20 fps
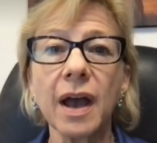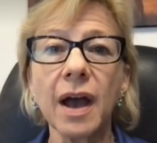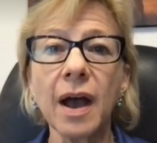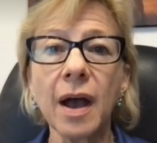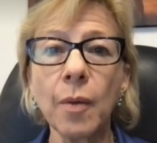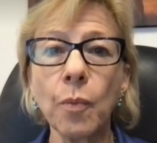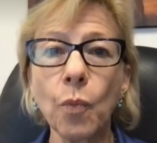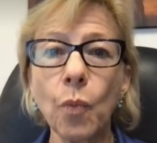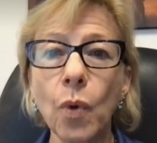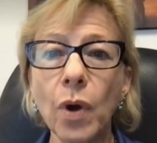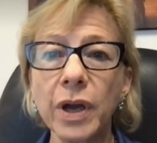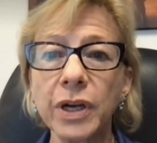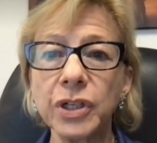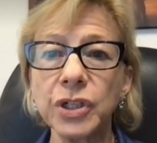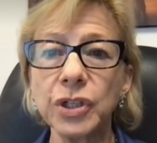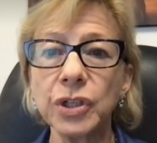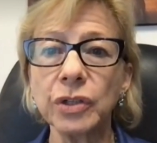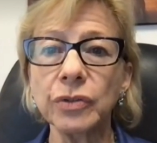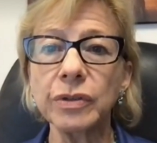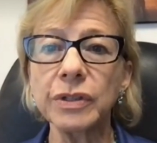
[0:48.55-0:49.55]
One
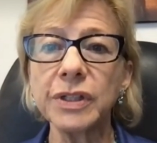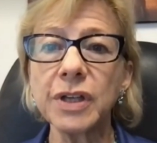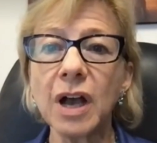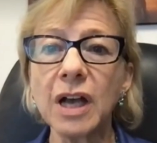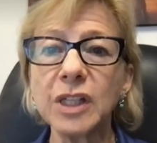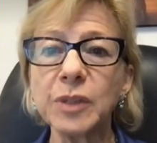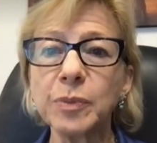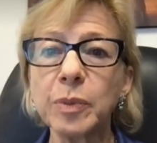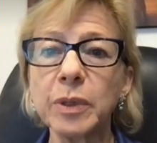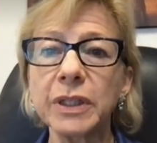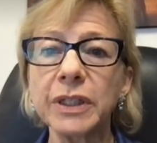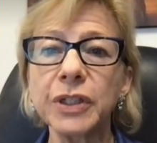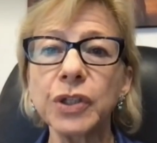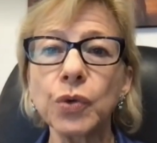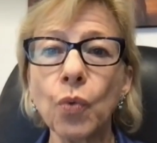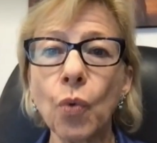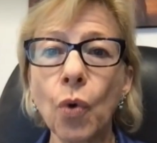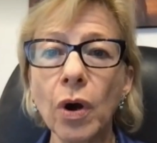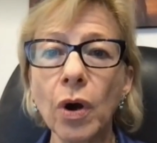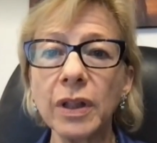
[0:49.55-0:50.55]
children's hospital in
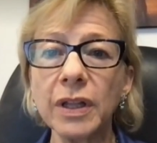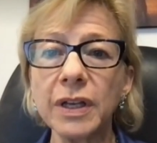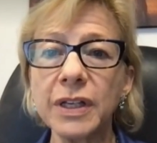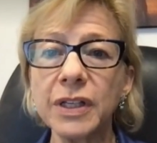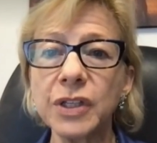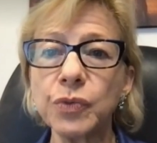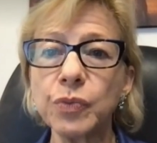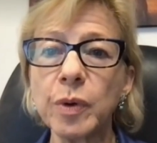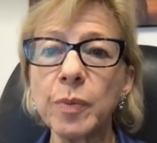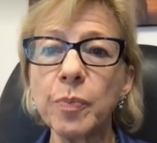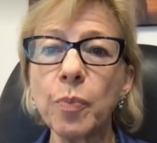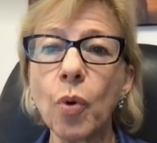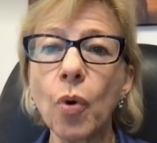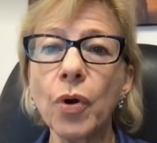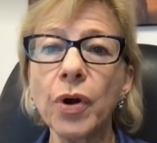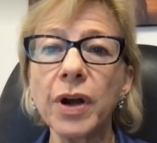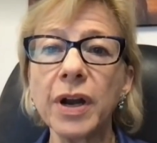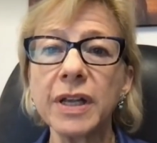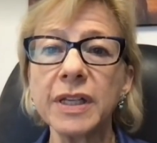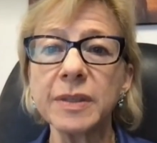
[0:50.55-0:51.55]
New Orleans
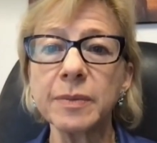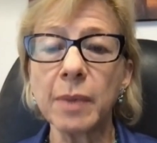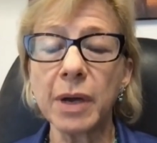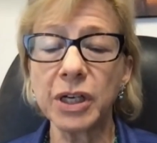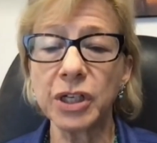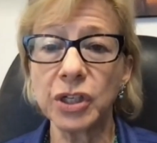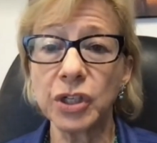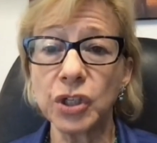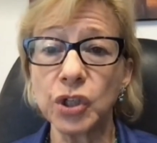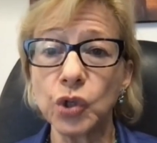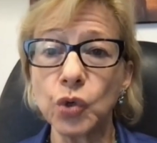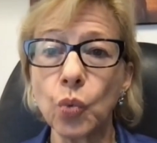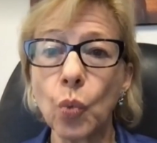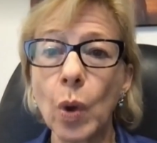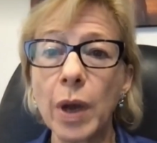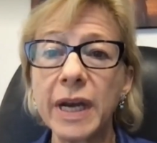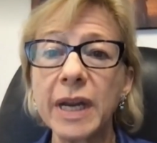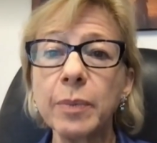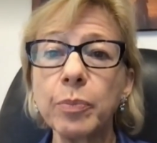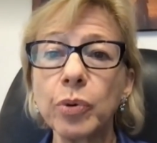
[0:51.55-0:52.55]
reported as much as
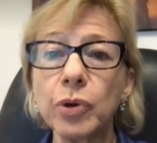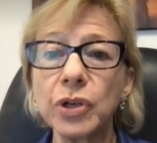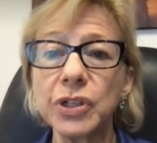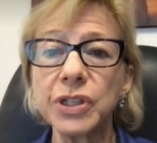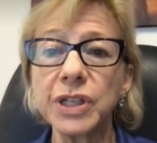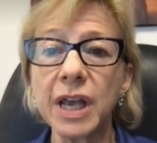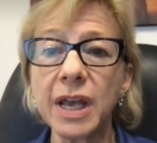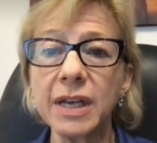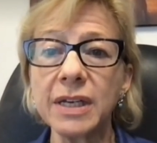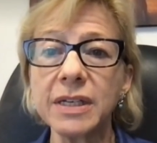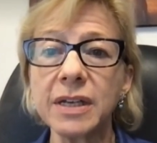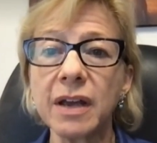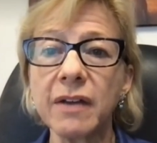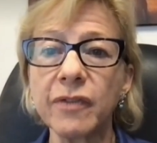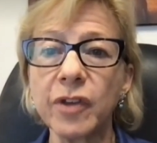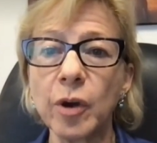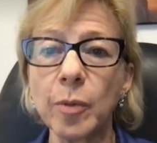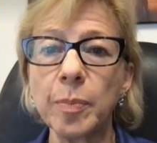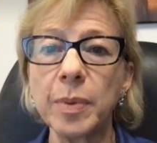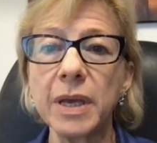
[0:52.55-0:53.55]
20% of
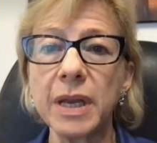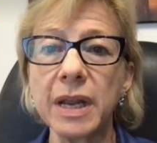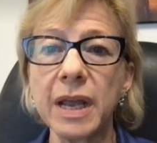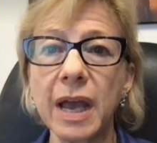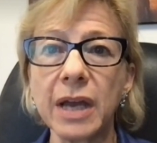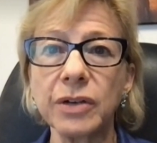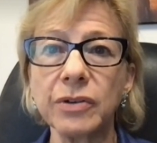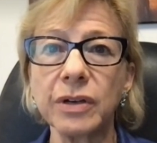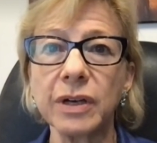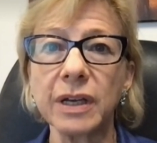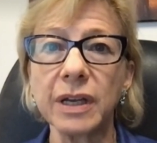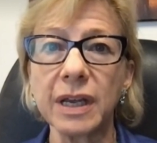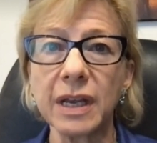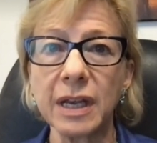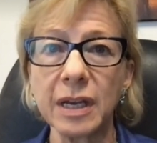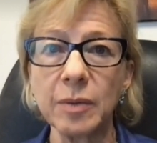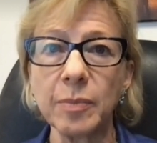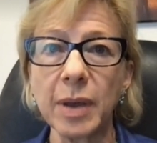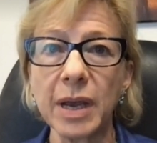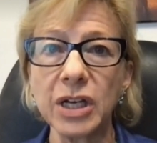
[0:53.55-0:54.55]
their pediatric
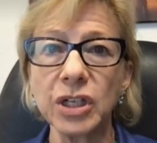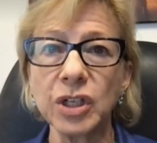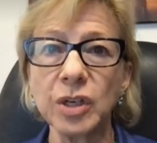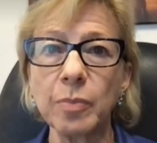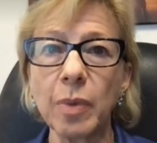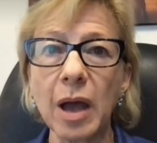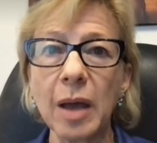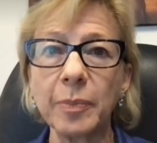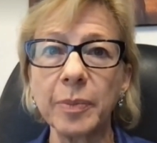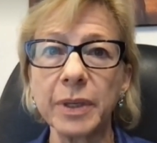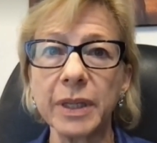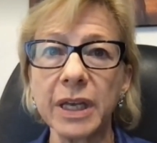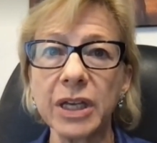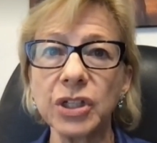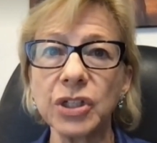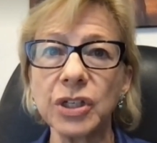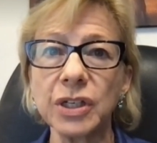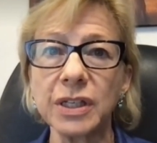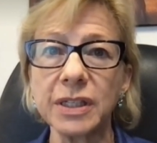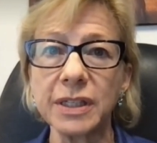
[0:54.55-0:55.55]
inpatient
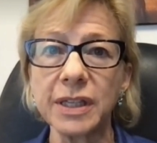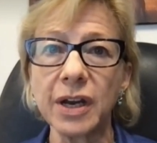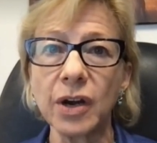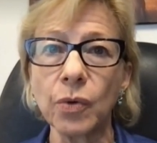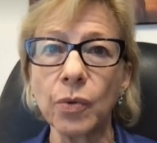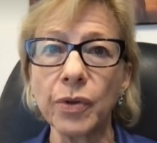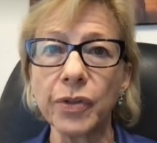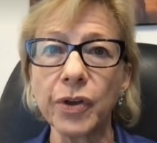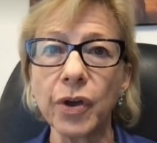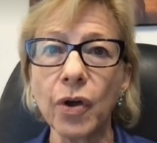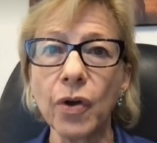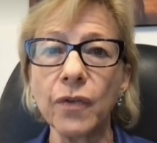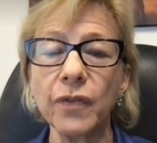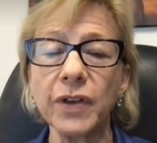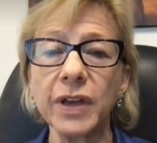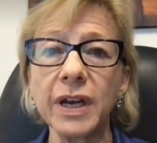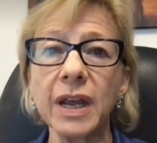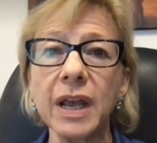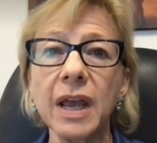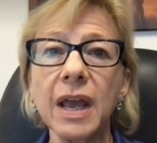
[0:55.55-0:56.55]
population is there with
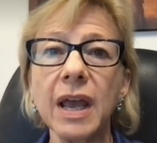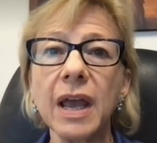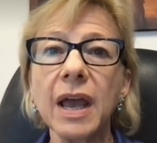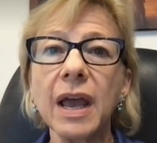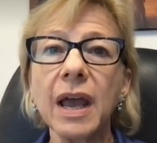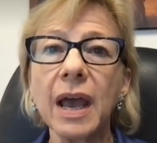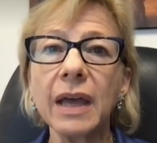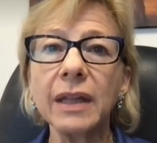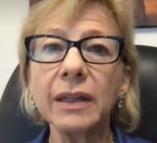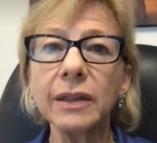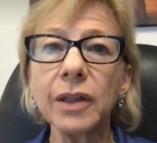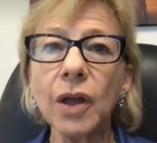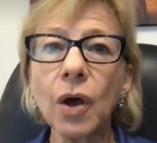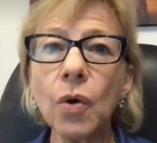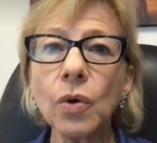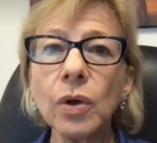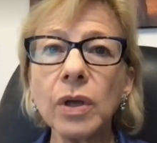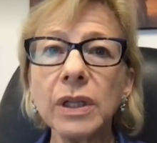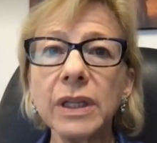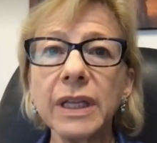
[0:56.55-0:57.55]
COVID. And
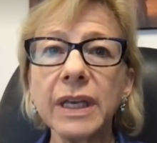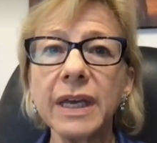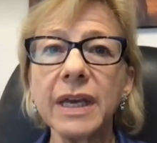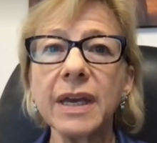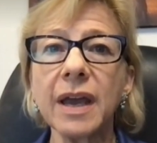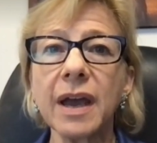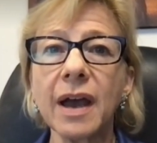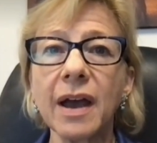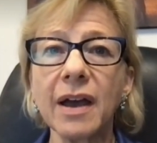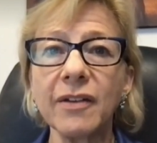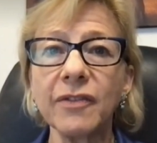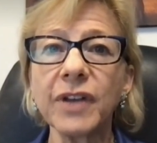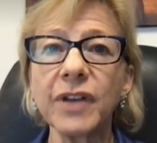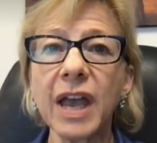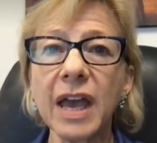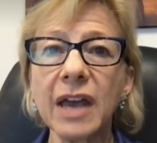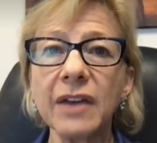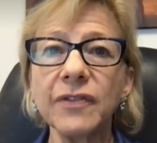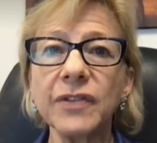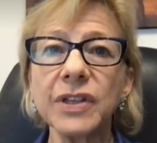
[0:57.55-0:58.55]
locally, I've
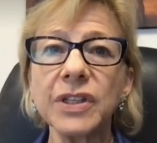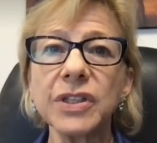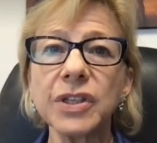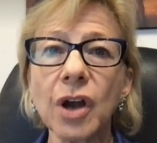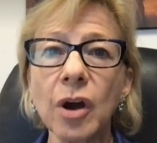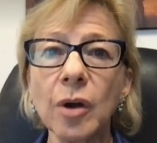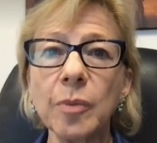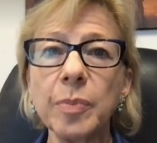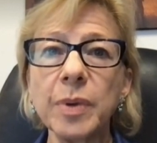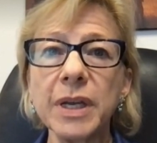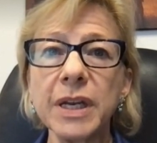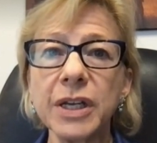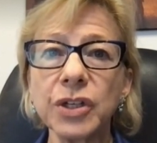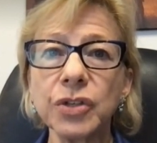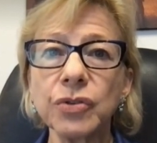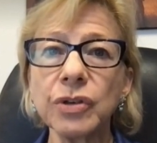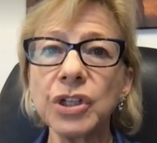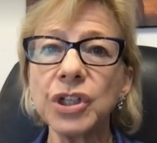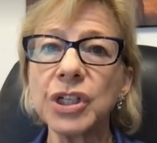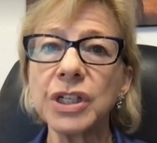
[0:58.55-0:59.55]
canvassed our
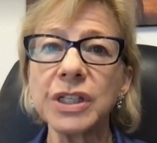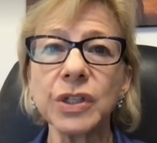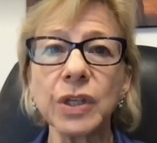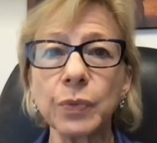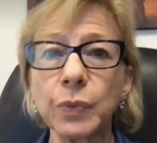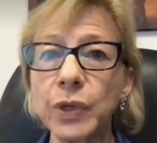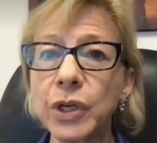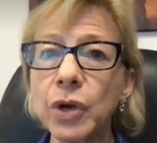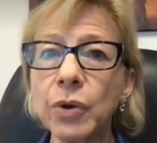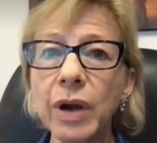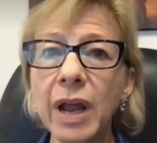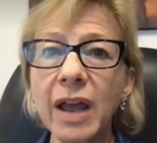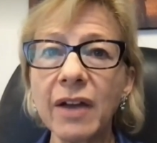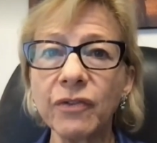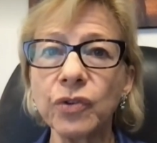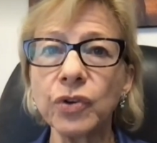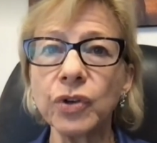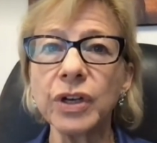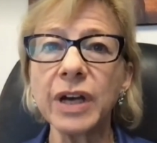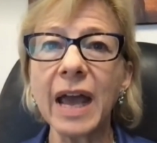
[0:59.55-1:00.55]
pediatricians. We don't
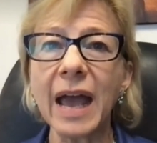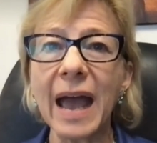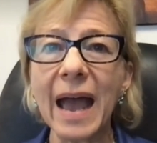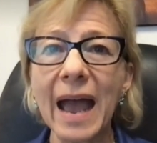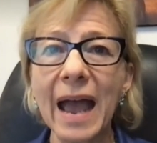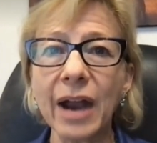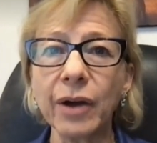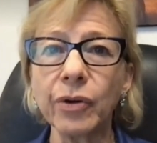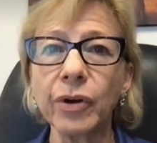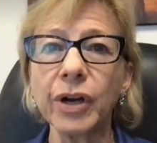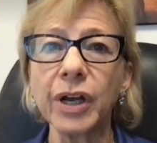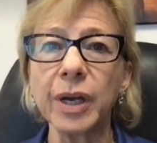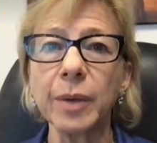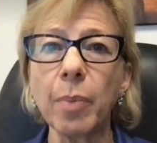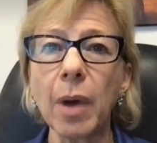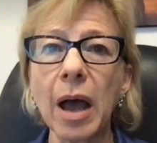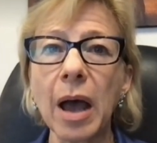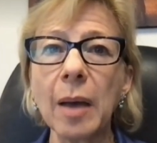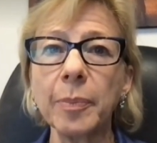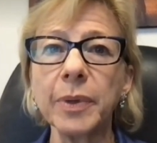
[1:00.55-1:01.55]
have good aggregate
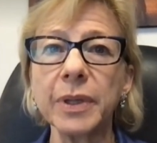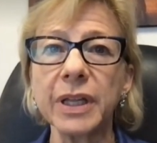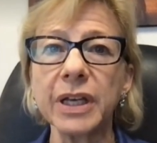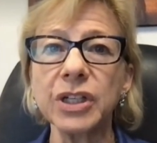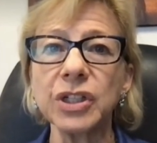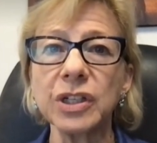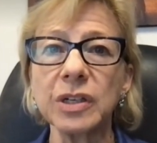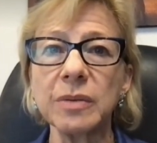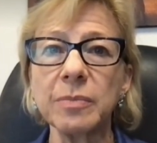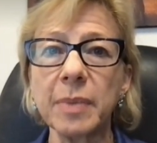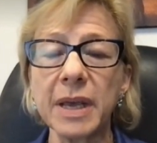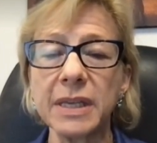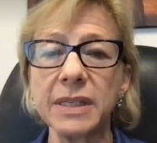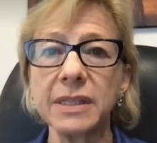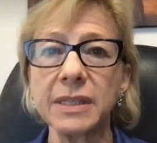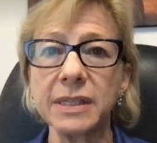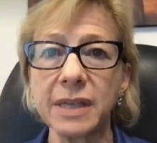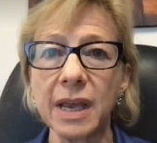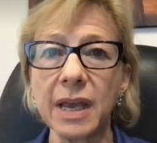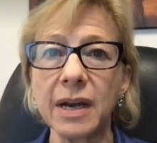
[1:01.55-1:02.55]

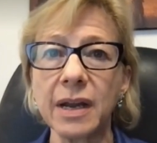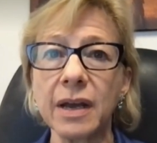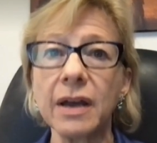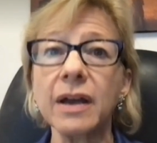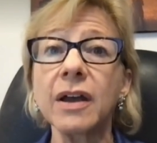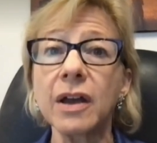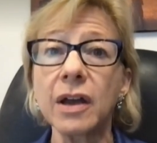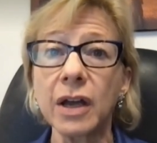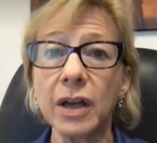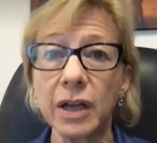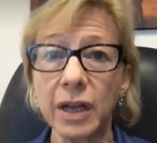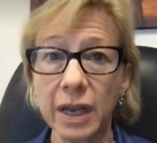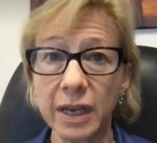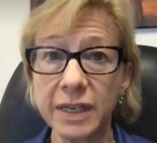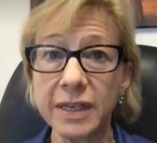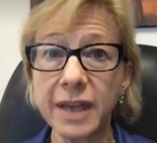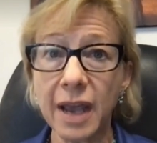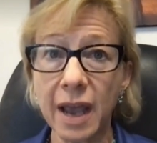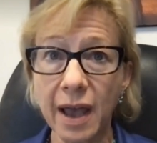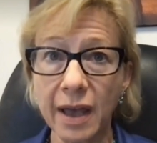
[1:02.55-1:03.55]
population-based data
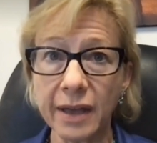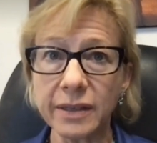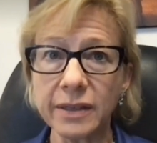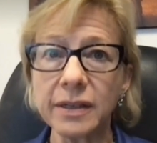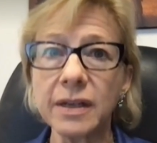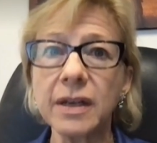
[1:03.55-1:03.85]
yet